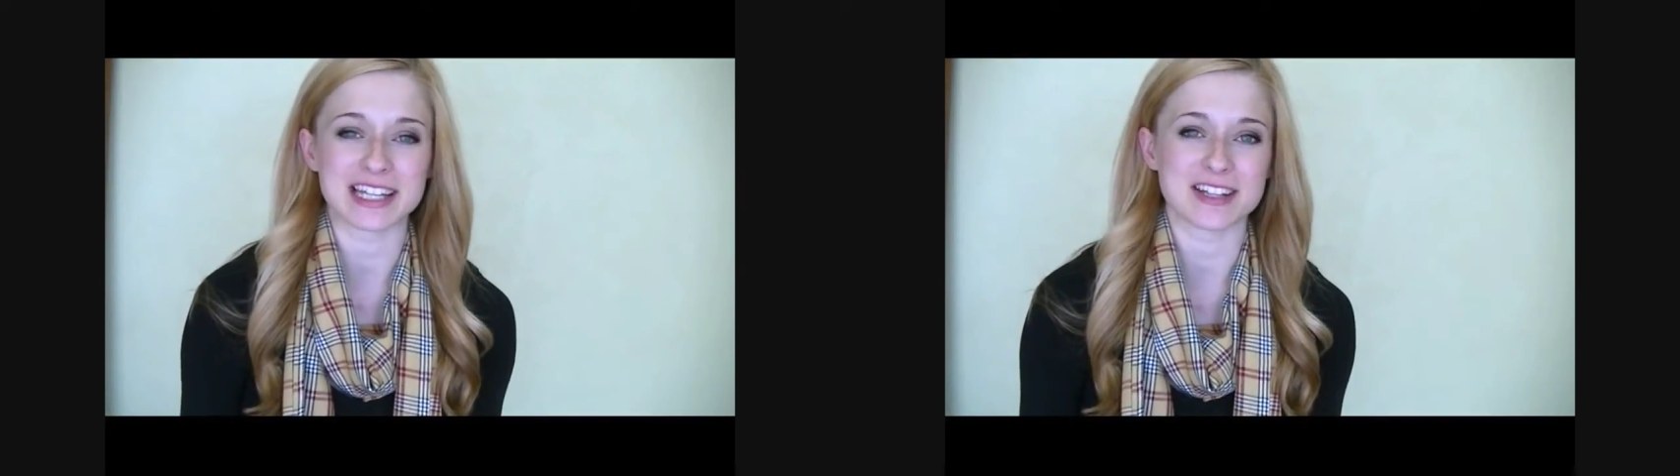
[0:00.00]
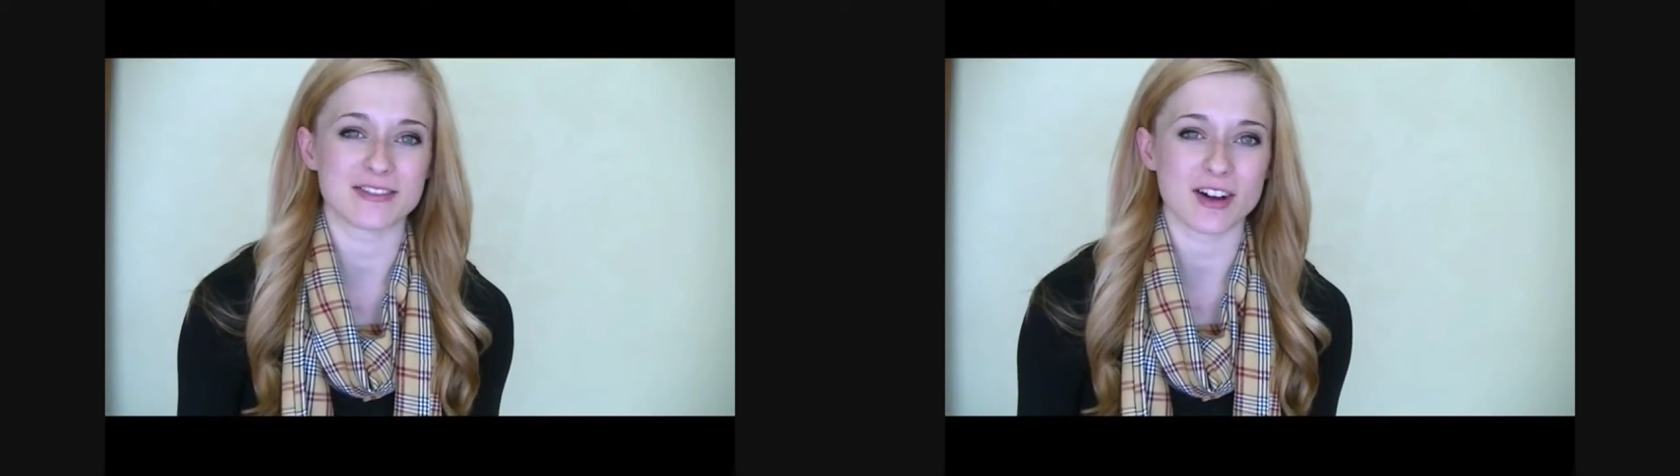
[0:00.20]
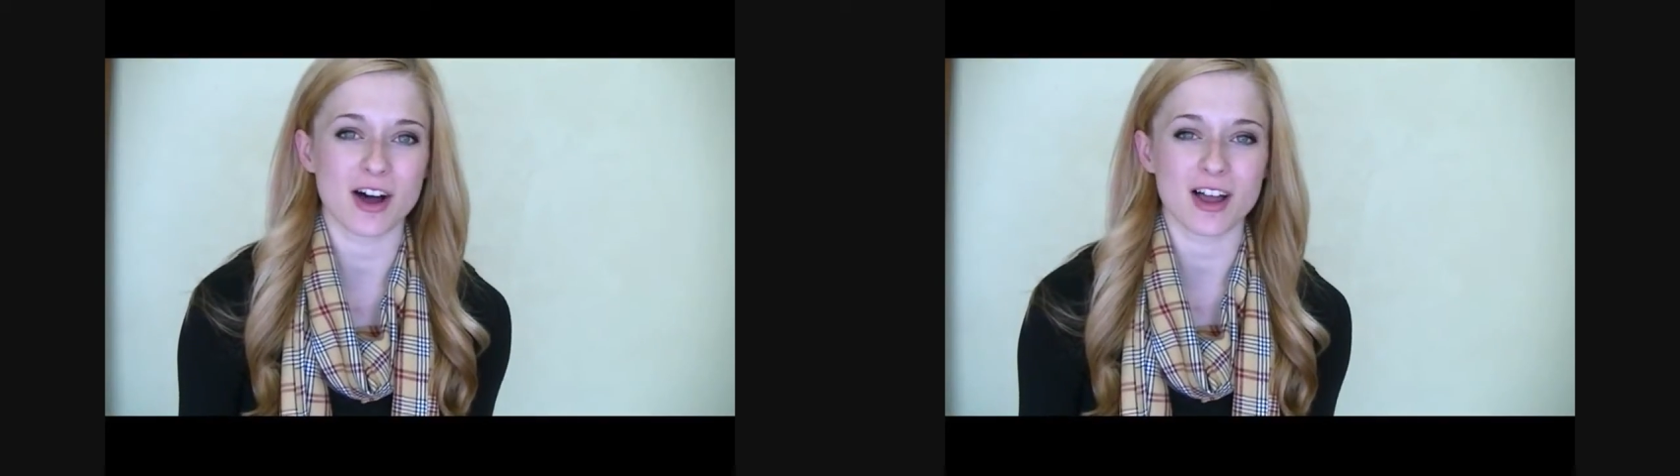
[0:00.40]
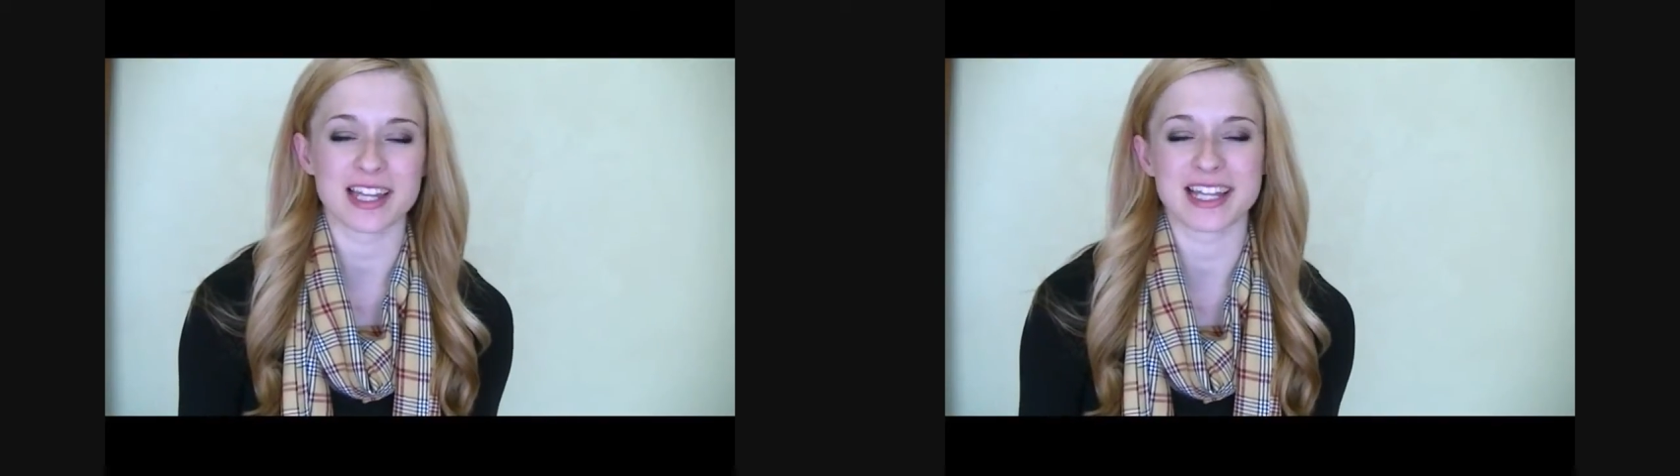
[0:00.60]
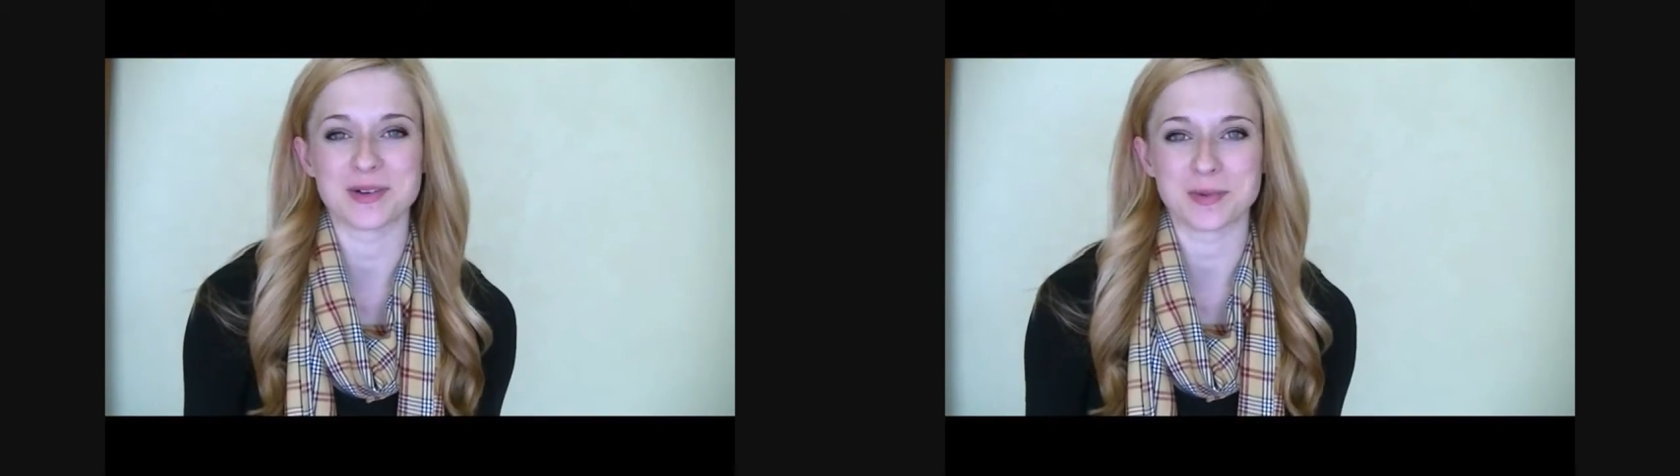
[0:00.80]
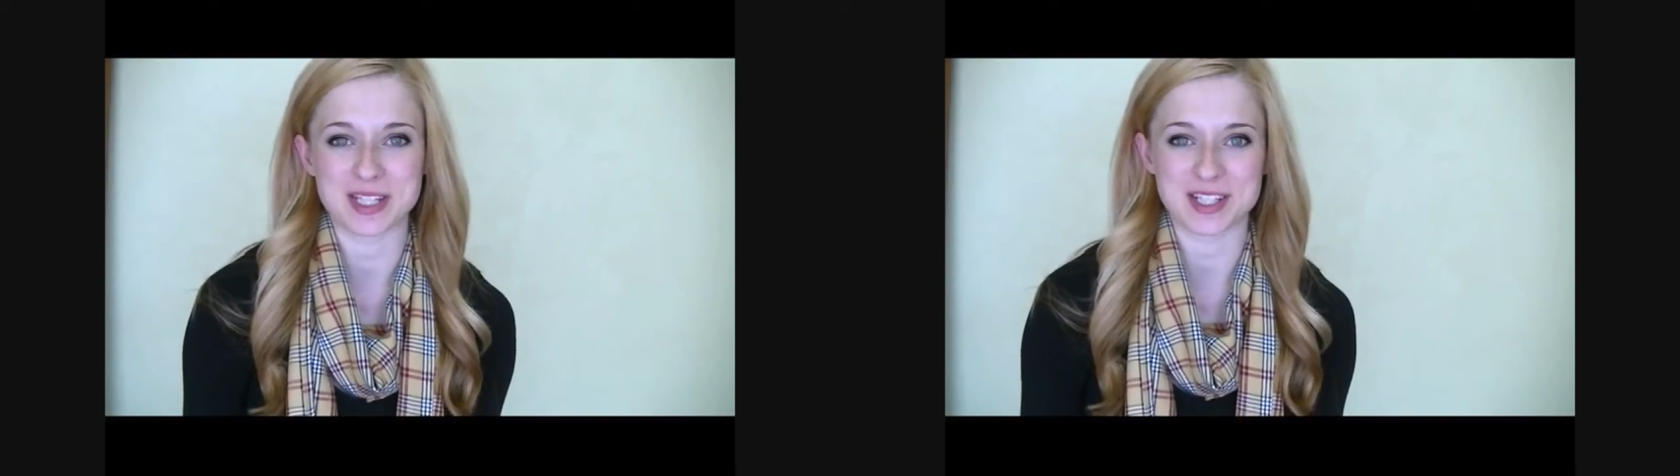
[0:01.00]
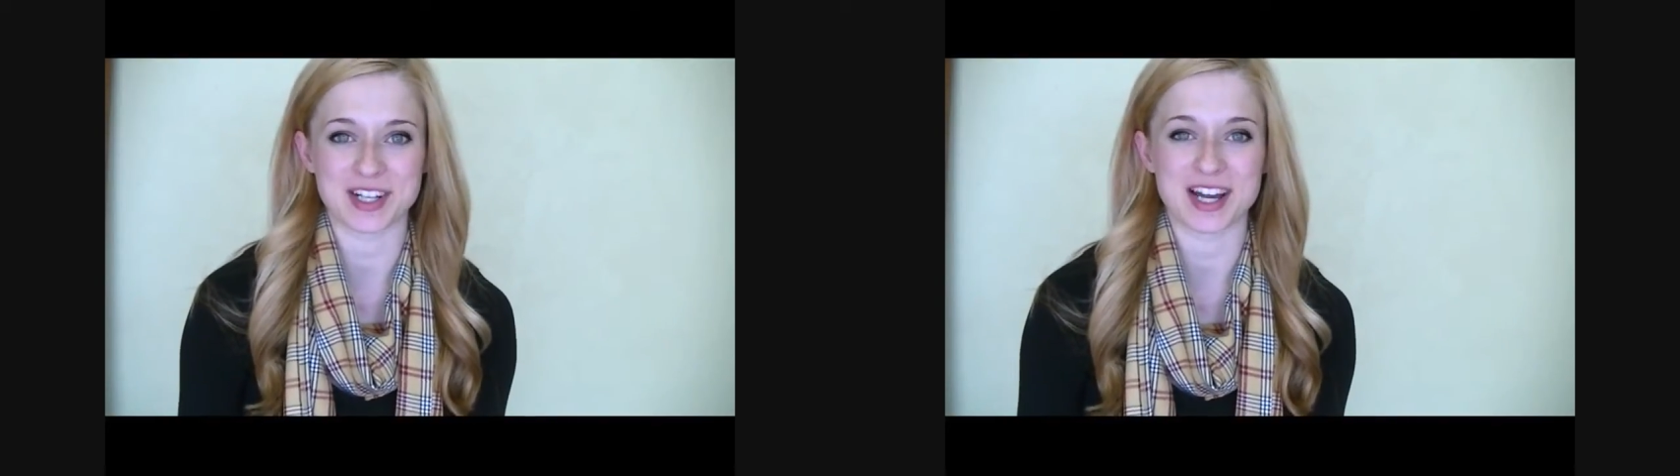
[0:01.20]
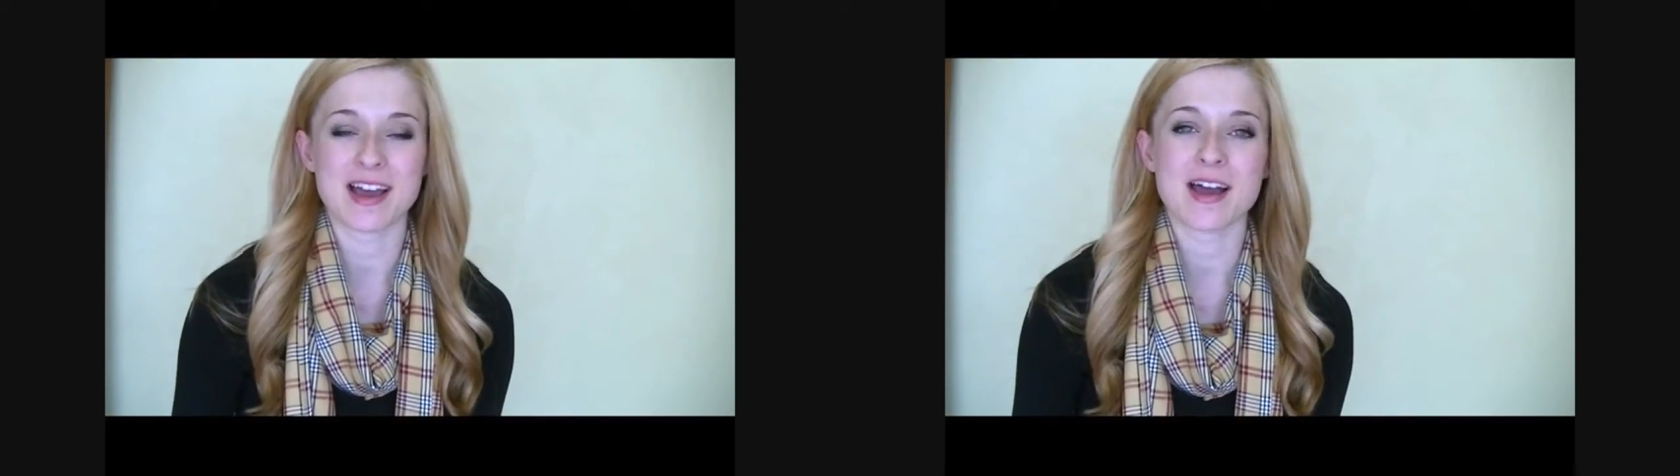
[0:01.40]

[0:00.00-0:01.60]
in the fall and in the winter,